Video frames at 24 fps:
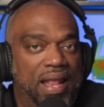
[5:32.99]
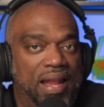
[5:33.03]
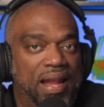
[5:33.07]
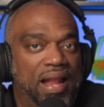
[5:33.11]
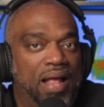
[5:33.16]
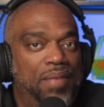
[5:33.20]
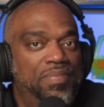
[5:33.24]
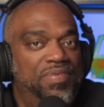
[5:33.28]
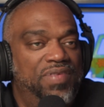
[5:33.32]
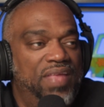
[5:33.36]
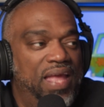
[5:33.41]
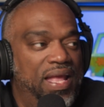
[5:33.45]

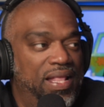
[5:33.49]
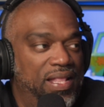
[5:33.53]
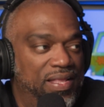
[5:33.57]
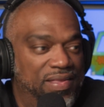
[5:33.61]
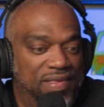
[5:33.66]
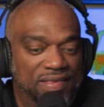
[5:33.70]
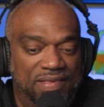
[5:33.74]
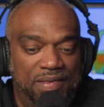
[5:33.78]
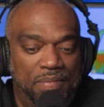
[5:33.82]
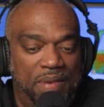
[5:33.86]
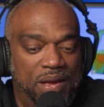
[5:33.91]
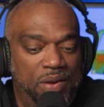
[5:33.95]
I'm saying
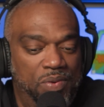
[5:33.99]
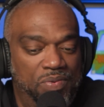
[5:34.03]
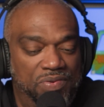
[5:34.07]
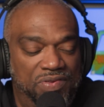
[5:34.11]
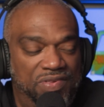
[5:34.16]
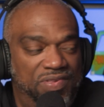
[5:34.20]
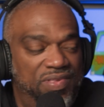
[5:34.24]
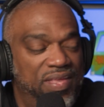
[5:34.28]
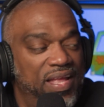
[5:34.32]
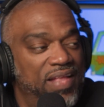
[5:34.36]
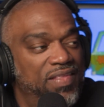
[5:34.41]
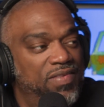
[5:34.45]
this as somebody who
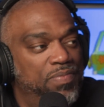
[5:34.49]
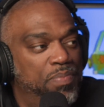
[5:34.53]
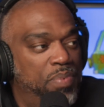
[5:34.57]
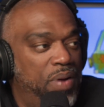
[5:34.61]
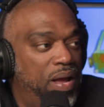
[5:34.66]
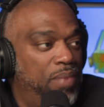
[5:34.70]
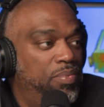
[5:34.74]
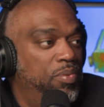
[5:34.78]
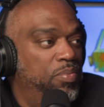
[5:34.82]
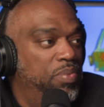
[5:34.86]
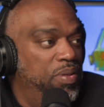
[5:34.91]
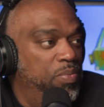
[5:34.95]
sits
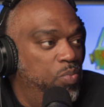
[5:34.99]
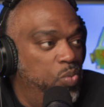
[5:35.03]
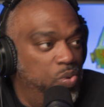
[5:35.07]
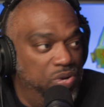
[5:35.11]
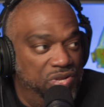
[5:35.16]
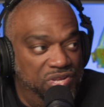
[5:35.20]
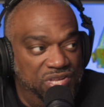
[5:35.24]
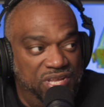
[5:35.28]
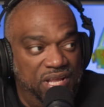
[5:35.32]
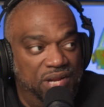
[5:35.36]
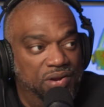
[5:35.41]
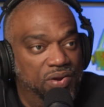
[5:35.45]
probably
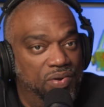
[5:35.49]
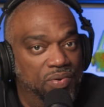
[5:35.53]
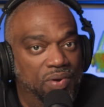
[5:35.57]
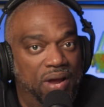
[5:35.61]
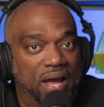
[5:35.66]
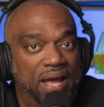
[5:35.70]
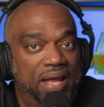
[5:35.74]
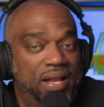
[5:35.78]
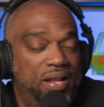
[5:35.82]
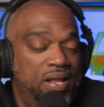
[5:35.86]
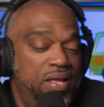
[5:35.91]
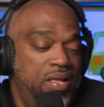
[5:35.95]
more center
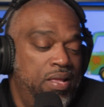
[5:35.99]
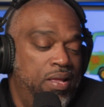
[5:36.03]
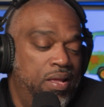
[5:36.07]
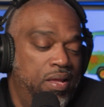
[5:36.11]
right.